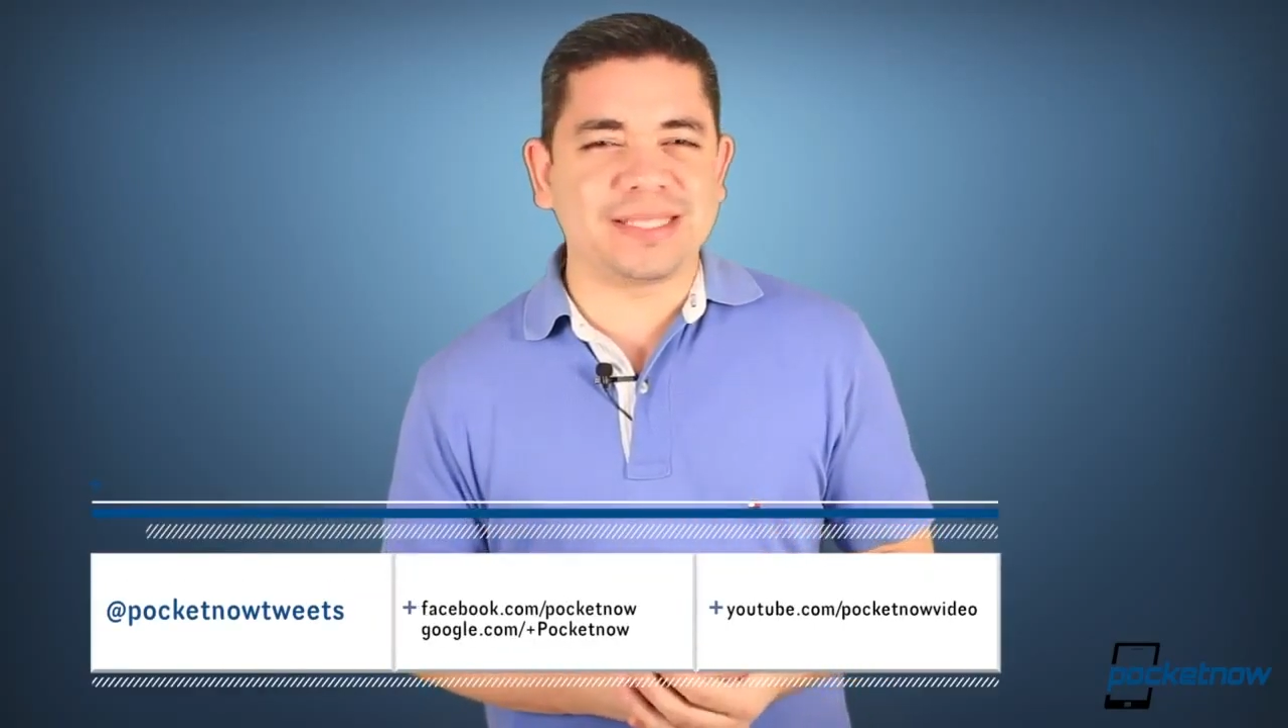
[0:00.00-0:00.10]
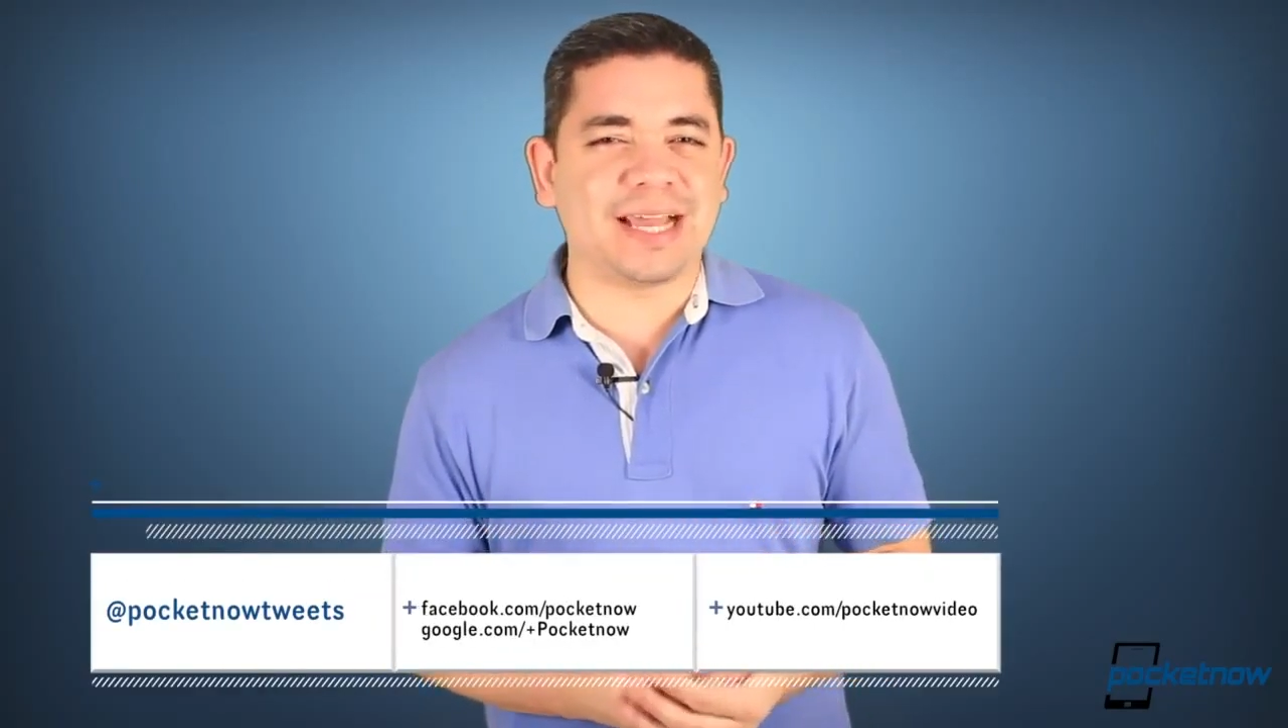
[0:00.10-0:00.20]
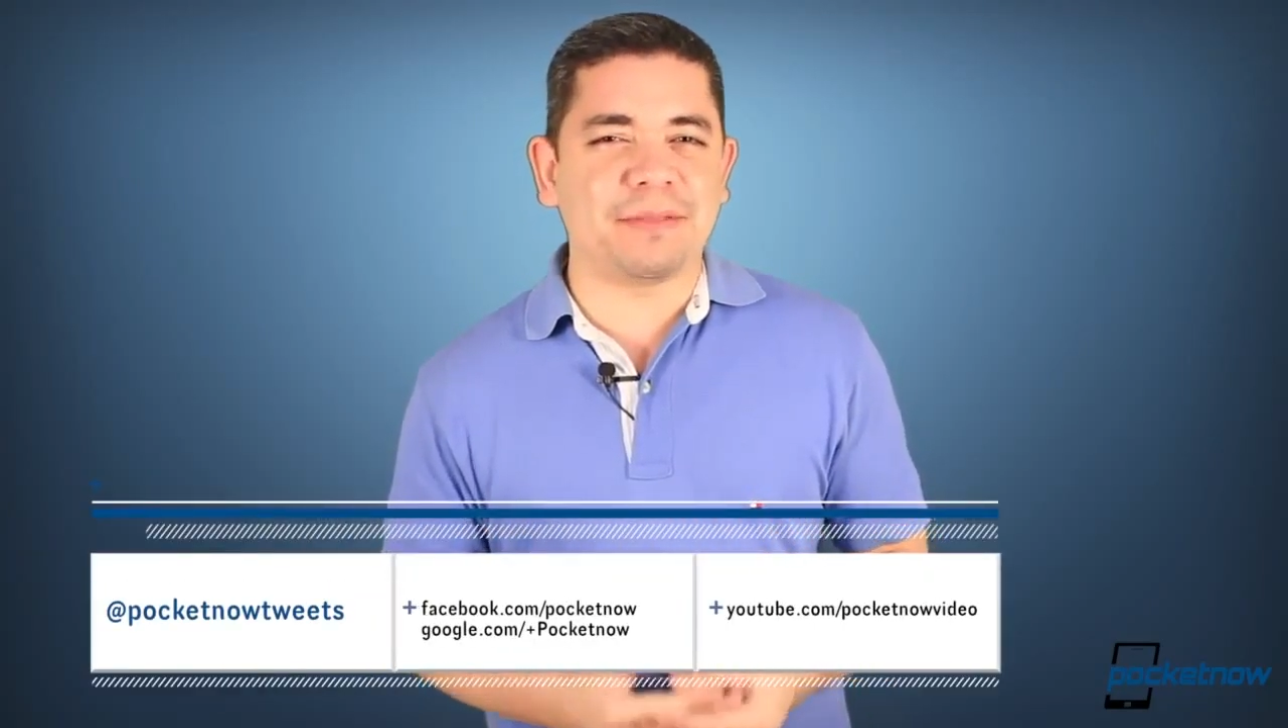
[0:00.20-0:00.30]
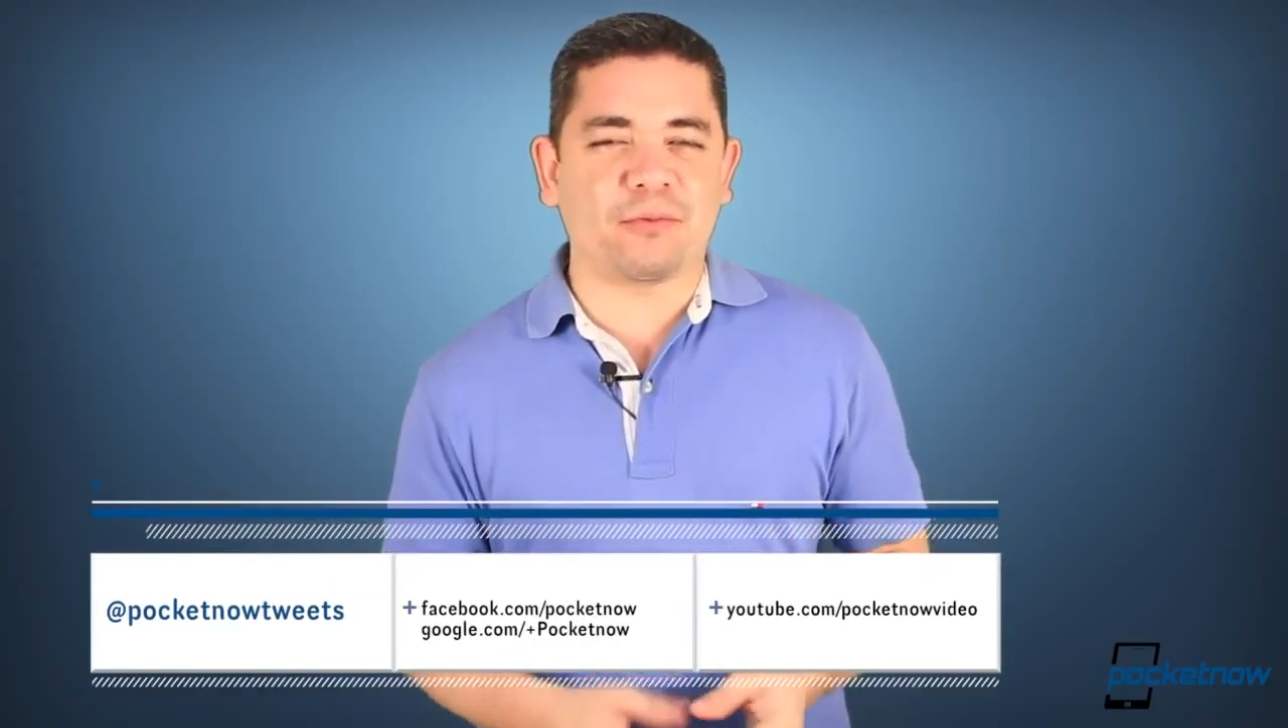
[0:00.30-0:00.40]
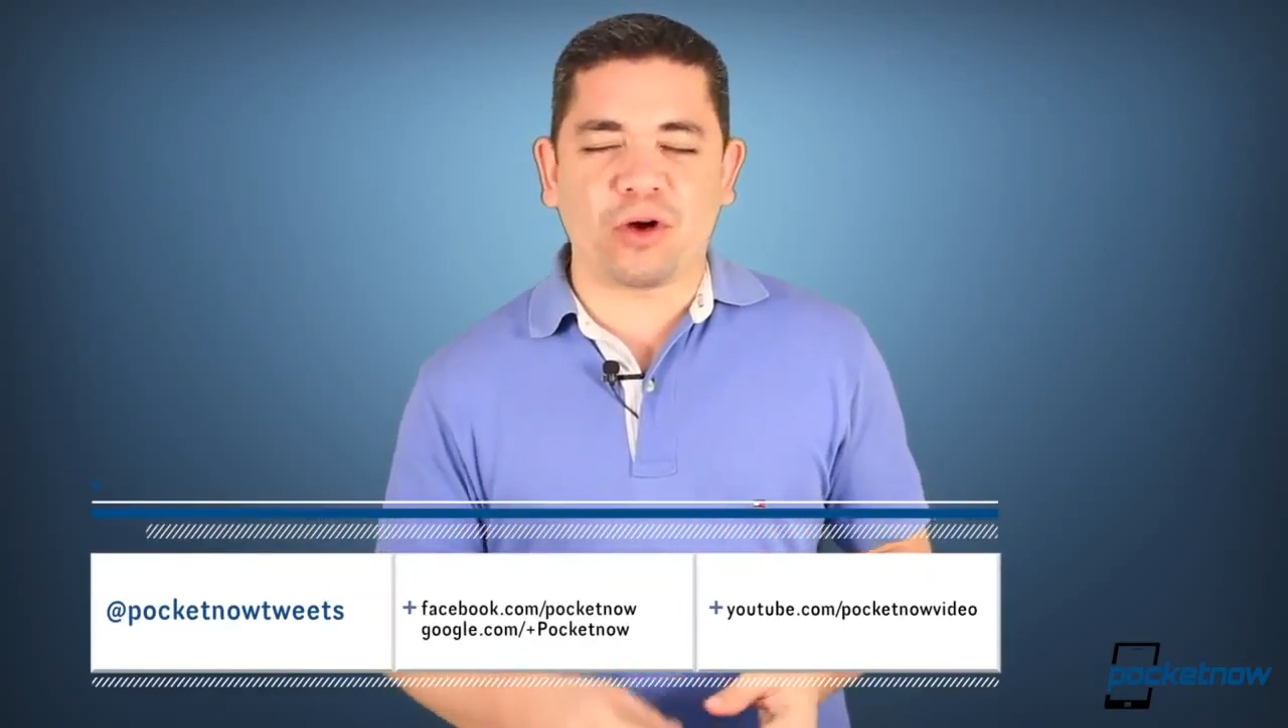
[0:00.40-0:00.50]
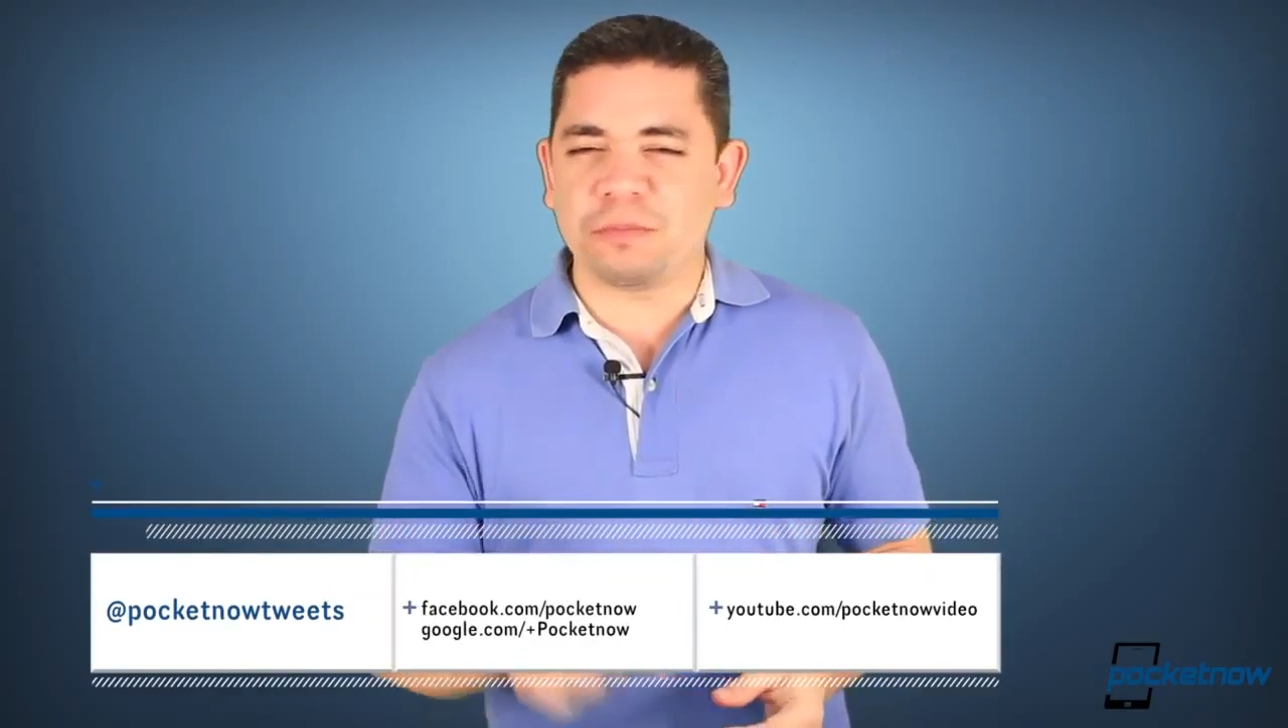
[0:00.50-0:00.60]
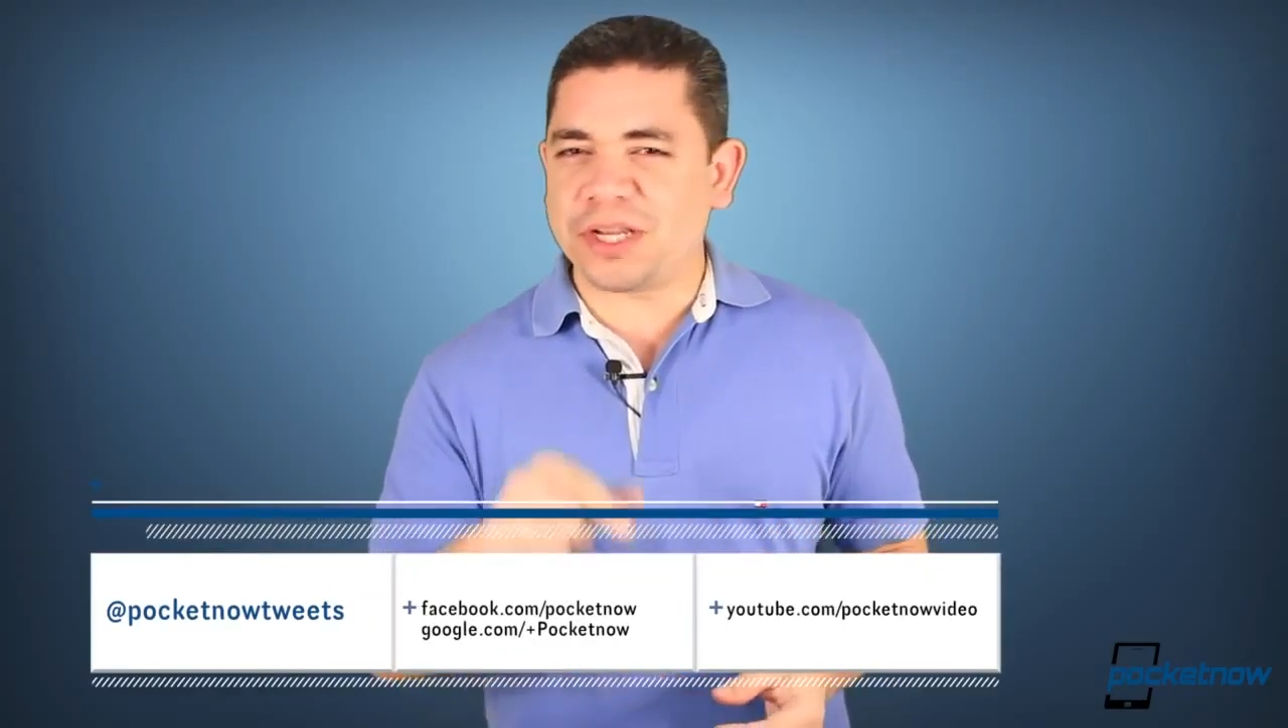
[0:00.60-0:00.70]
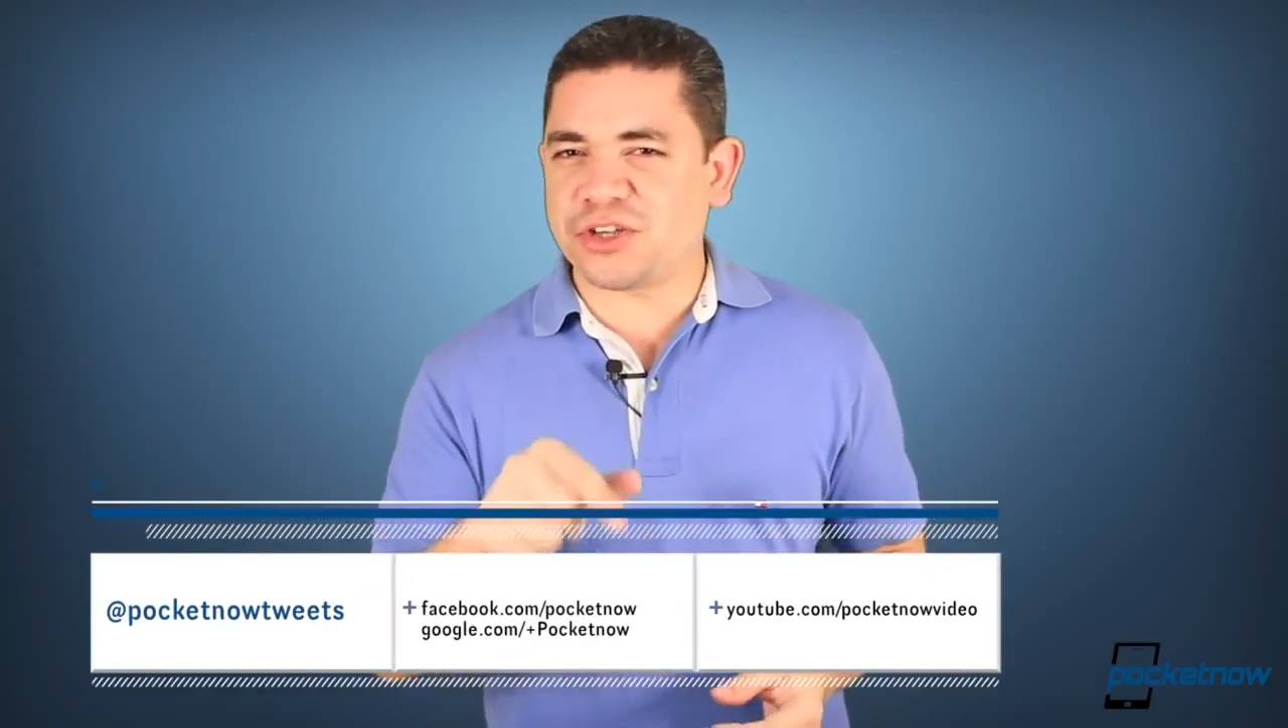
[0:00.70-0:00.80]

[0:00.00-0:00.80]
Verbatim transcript: and tablet world,